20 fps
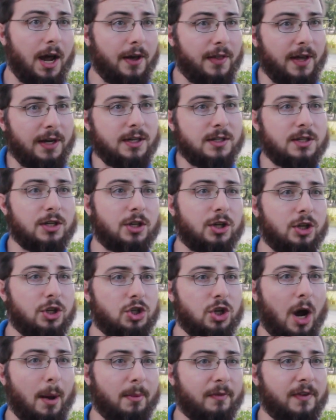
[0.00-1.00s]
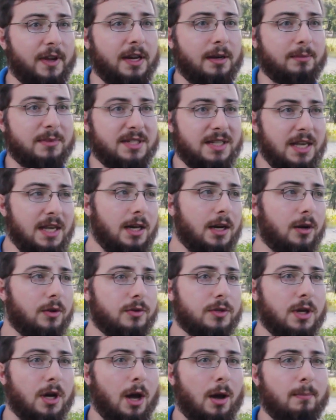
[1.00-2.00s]
And that does a good job of eating
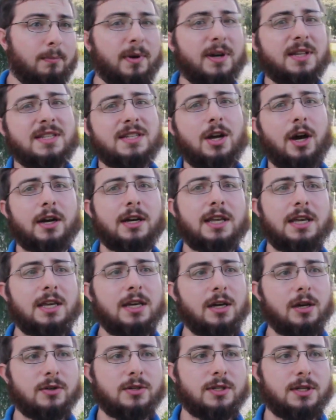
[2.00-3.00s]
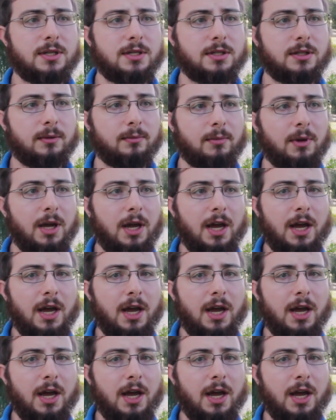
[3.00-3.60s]
mosquitoes, but it's not an ecosystem.